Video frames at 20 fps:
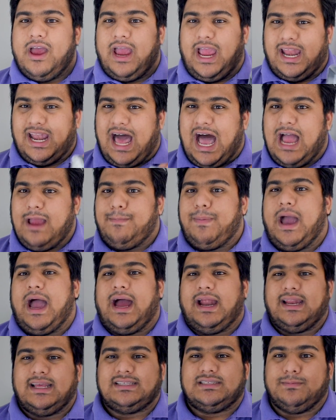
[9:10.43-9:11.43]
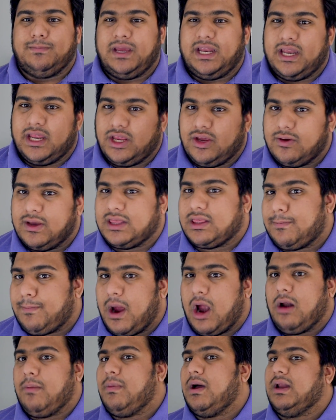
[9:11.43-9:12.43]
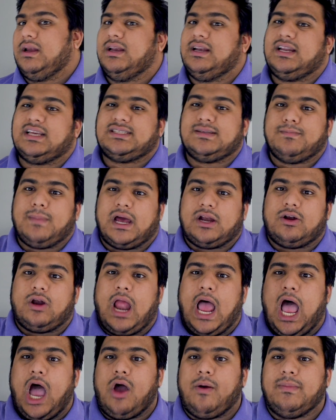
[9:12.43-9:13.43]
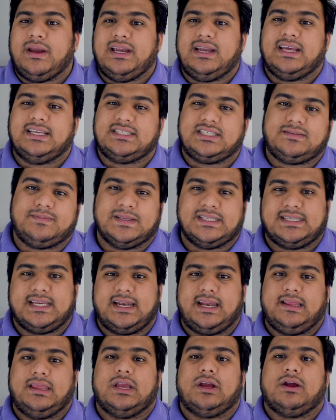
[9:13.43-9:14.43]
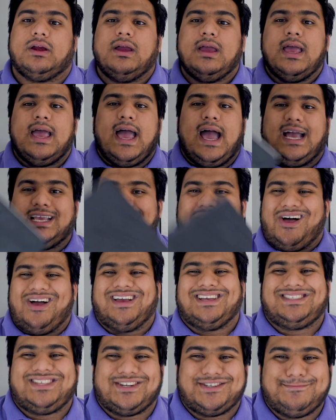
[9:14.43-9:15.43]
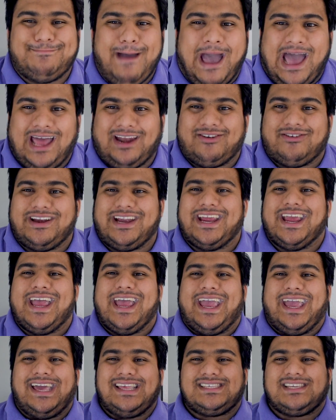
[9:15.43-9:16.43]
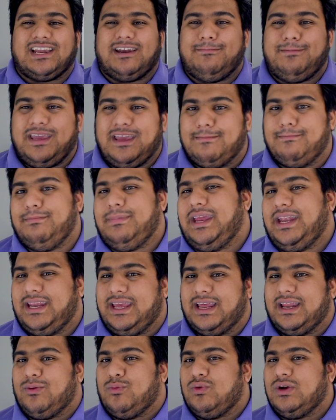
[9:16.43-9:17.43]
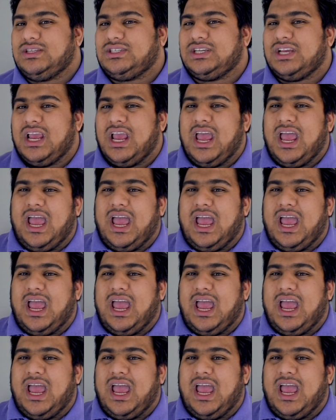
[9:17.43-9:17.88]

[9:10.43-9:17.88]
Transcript: An iPad, it's immediate. You hit the power button, it doesn't matter how many days it's been sitting there. As long as there's battery, it's going to be immediate, which,